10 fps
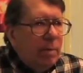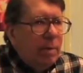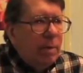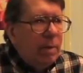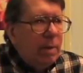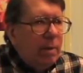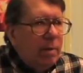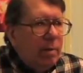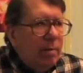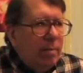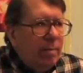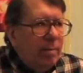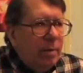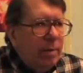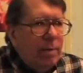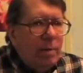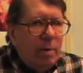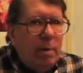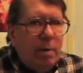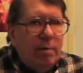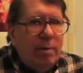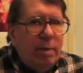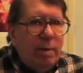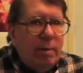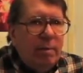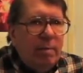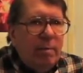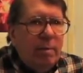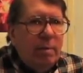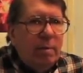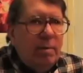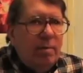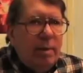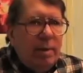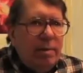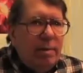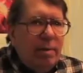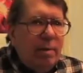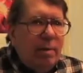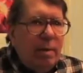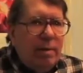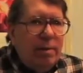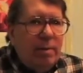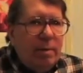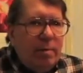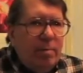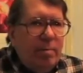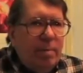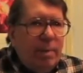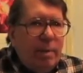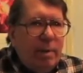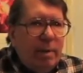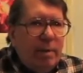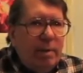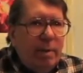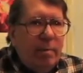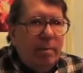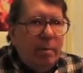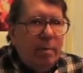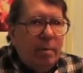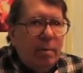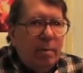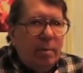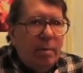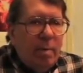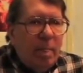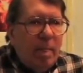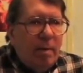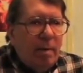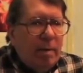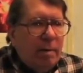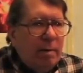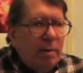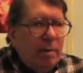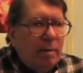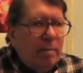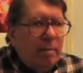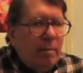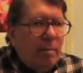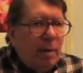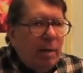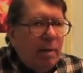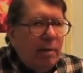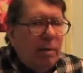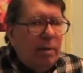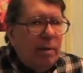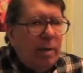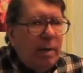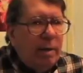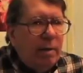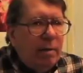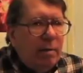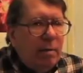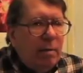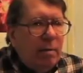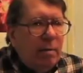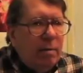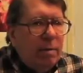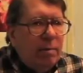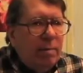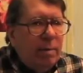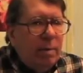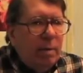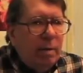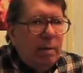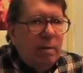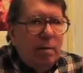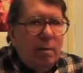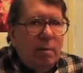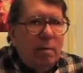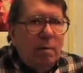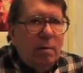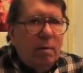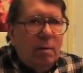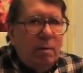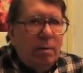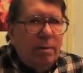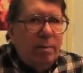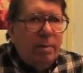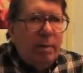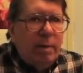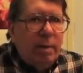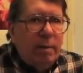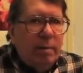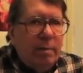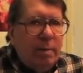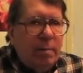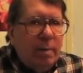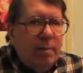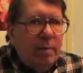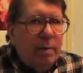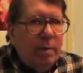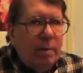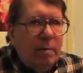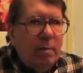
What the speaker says: this guy Phil Sokolov, the guy who devised the chi-squared periodogram, and then another guy who was at Berkeley, a German guy, whose name I forget.